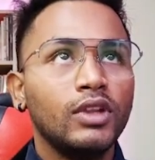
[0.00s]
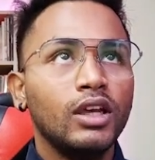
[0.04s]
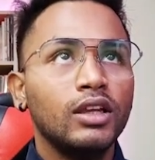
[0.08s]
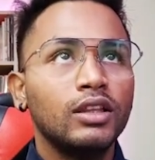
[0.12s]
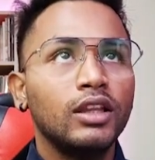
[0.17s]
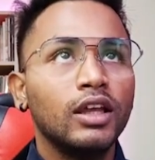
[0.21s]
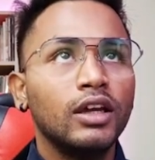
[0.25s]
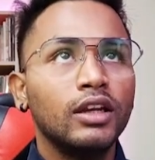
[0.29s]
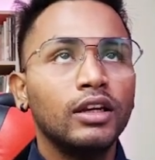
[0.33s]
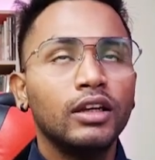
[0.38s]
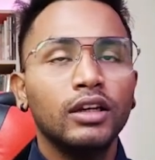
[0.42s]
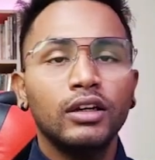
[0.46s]

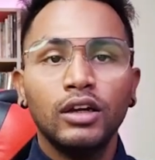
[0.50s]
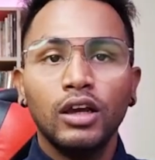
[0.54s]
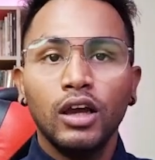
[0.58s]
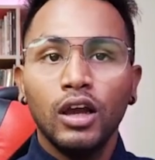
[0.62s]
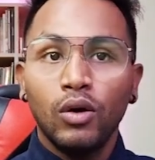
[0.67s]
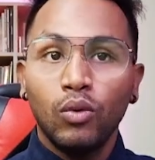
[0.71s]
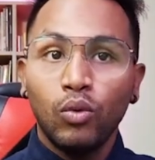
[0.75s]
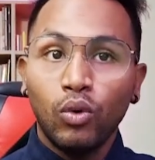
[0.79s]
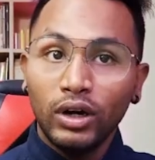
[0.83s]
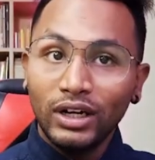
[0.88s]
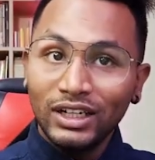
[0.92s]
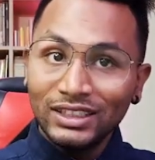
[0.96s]
Then
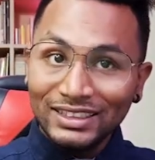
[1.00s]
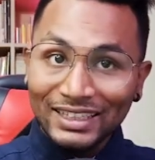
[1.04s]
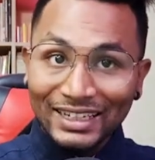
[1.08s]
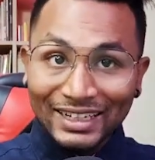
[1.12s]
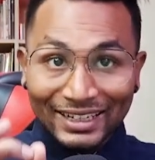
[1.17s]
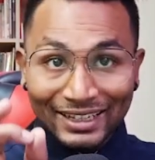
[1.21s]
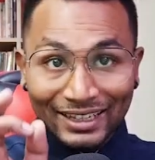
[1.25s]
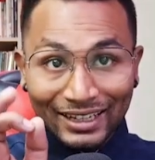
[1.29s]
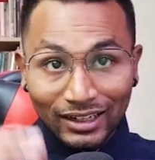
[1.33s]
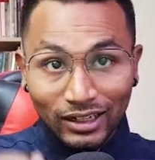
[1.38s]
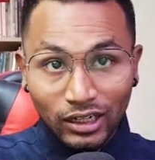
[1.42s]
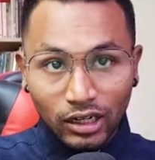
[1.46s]
what is
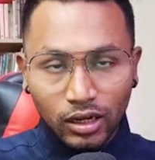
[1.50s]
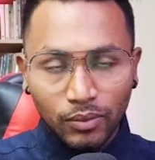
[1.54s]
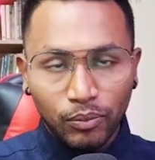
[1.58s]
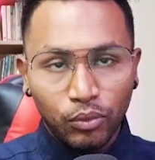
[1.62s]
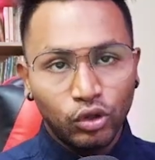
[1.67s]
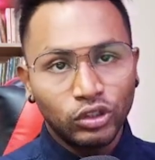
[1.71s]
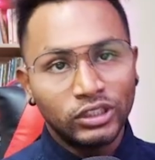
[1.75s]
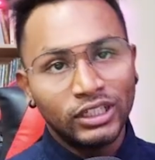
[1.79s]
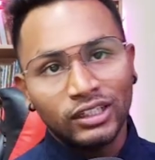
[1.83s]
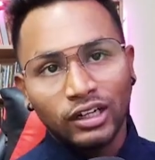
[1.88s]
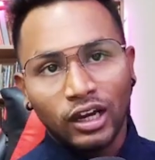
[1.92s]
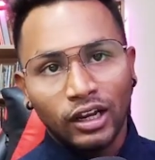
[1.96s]
ETL
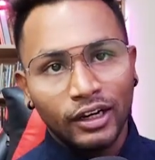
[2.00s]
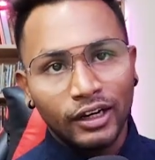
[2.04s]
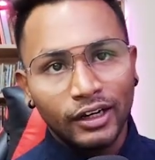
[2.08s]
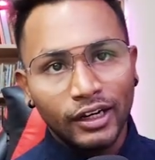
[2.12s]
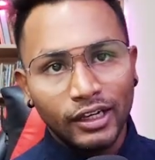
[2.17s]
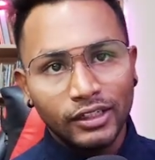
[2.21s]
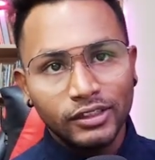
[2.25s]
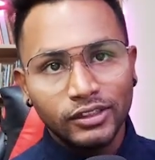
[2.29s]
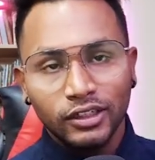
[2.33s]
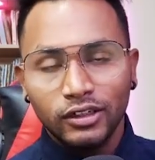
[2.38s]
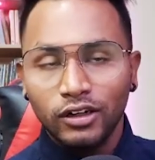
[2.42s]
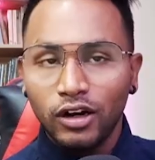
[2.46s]
project
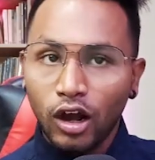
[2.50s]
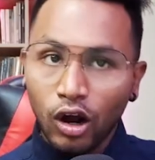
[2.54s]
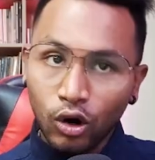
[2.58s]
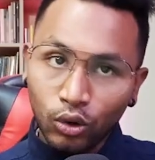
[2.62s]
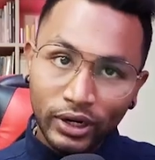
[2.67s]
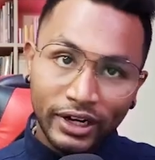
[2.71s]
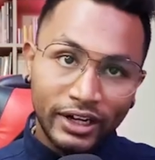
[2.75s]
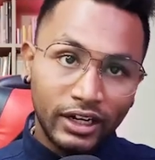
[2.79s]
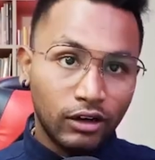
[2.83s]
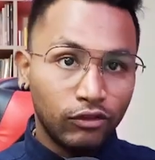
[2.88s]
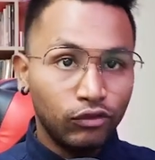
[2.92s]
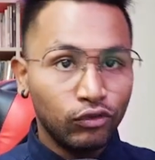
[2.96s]
architecture, how
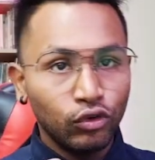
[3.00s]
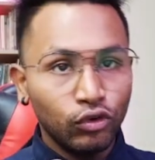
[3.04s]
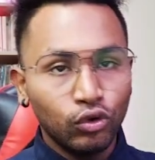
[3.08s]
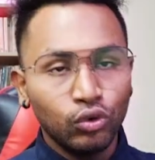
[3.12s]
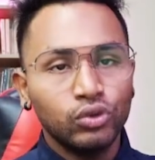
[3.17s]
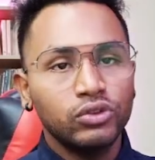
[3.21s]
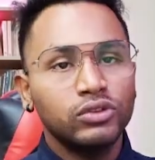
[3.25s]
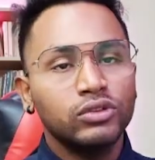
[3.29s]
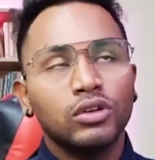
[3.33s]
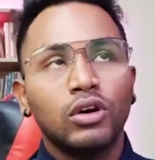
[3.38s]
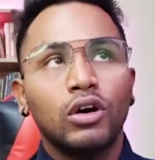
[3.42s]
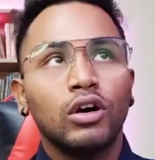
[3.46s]
data
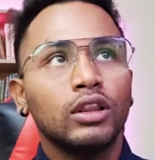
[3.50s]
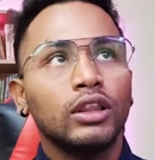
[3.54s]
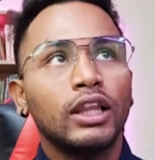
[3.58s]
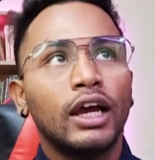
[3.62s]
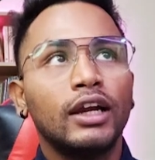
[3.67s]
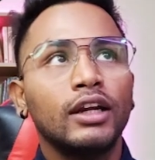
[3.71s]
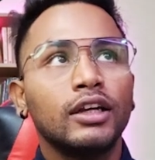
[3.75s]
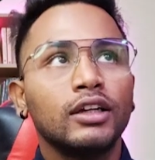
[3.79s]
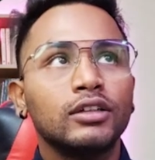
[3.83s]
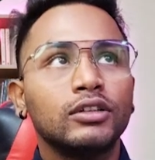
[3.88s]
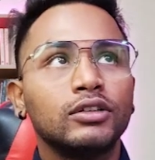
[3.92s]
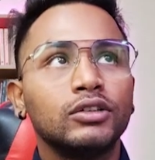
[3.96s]
flows, all
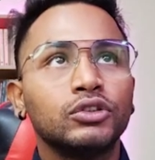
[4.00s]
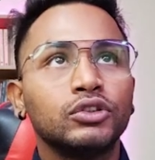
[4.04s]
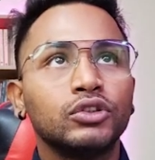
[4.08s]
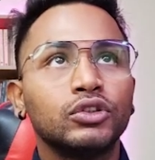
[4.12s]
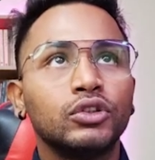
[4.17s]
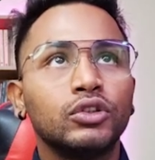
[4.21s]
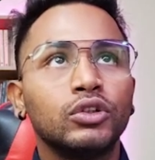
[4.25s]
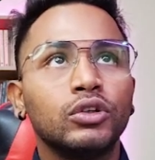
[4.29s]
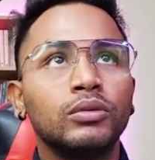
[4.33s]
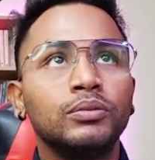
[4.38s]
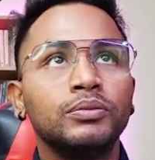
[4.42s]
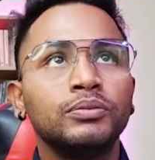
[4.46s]
that you
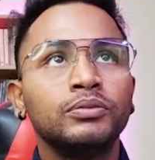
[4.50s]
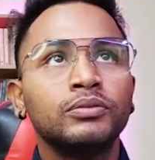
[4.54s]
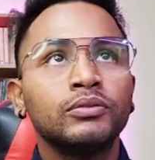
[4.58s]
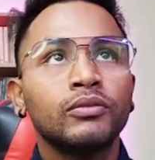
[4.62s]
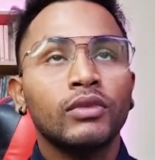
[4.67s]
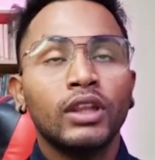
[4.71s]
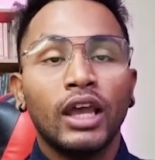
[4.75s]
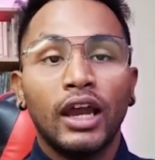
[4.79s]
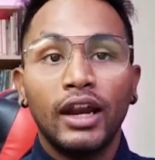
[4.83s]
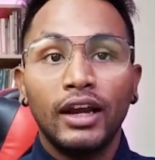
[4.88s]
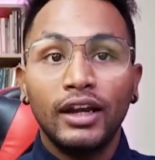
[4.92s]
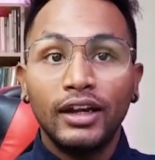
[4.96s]
should know.
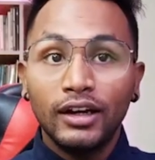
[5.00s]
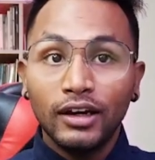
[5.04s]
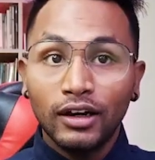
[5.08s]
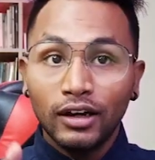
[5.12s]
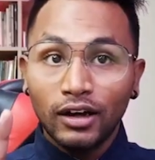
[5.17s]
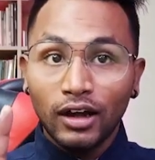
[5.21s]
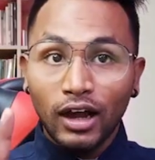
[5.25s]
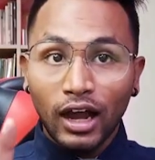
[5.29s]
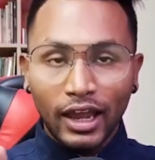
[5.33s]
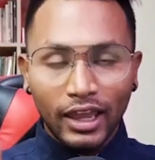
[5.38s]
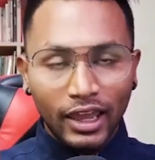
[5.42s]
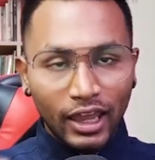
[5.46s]
And
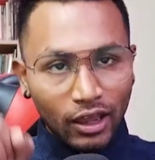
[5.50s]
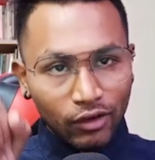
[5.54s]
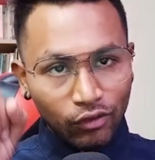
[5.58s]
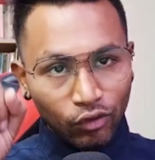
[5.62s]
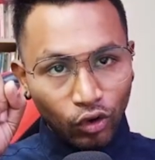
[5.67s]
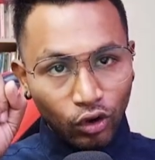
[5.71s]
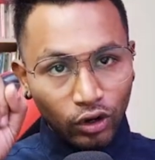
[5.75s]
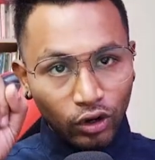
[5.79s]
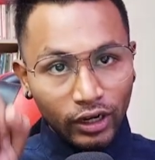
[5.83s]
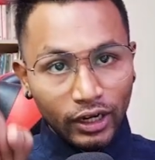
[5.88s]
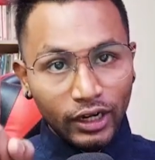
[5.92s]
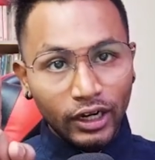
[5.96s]
I have
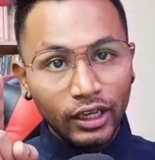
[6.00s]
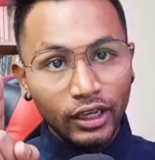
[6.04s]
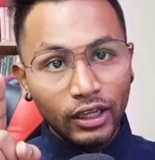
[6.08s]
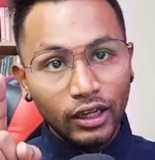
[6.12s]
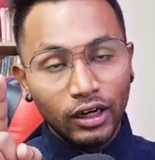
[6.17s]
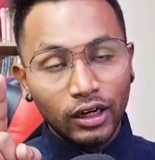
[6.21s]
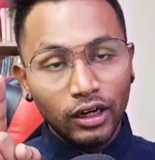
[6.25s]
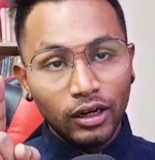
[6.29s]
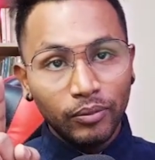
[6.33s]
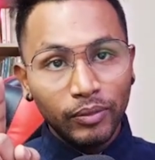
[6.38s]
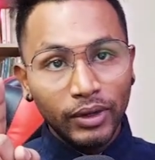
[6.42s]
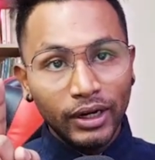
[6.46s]
already
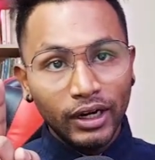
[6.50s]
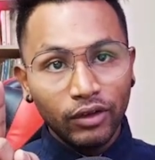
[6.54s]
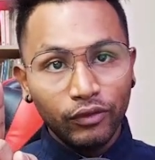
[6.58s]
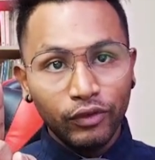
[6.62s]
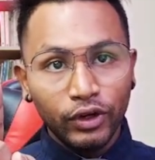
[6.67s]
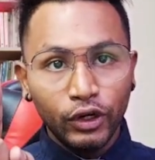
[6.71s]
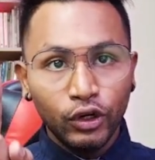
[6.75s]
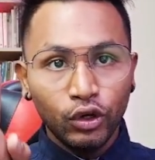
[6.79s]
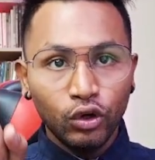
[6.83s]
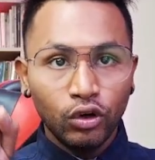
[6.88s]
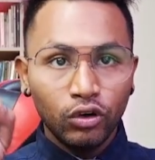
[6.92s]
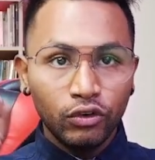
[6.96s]
made a
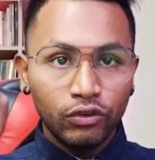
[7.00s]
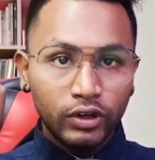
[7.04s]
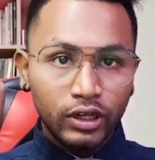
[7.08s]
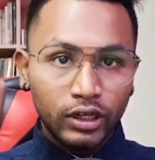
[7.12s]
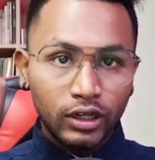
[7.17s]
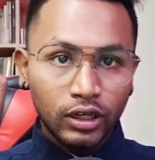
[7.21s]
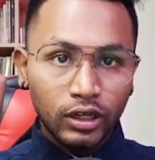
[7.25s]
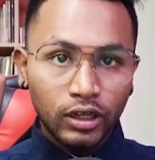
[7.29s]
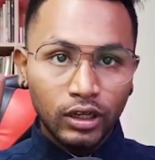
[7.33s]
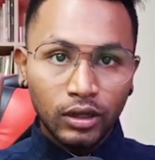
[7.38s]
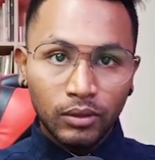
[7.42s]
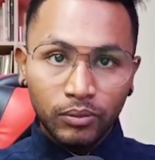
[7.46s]
video of it.
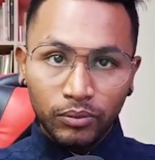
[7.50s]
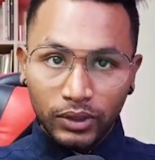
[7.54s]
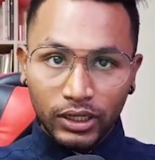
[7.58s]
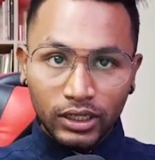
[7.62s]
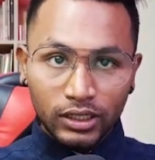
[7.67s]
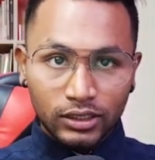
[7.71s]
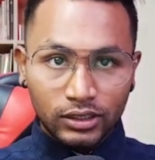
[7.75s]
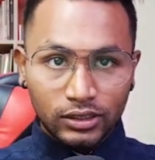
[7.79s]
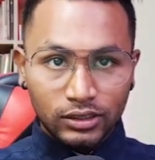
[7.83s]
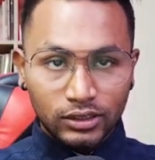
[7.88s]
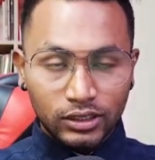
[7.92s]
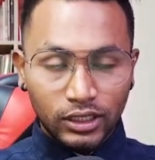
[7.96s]

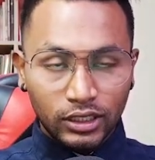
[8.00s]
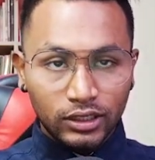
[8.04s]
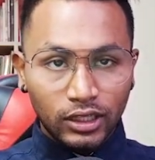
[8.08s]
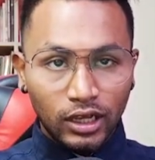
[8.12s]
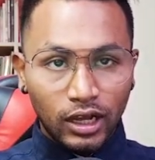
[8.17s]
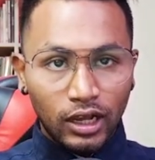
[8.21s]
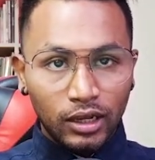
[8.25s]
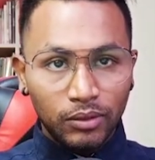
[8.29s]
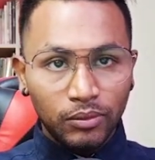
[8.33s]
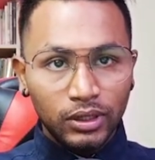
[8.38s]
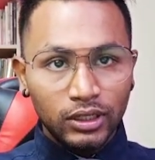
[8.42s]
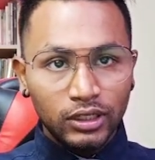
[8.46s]
Please check the
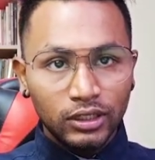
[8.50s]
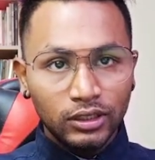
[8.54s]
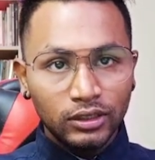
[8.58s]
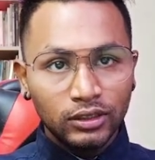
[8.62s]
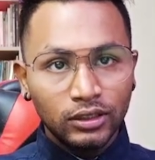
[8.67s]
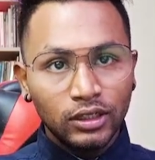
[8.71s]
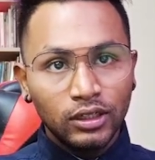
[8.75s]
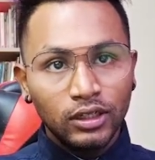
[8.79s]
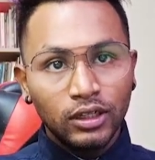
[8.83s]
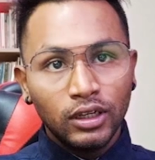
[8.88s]
I button